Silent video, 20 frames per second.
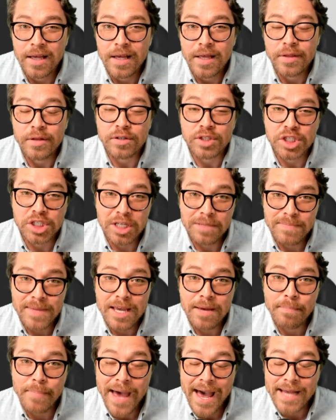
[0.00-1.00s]
there should be
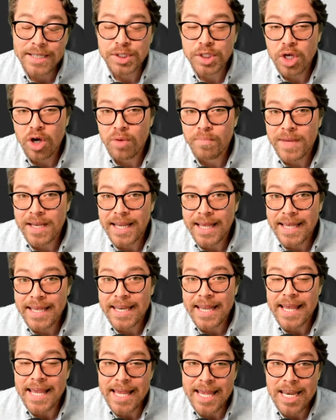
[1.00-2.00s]
a batch coming in
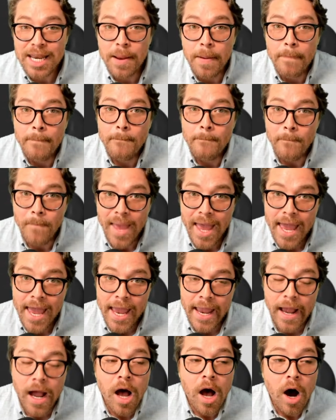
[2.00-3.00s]
in May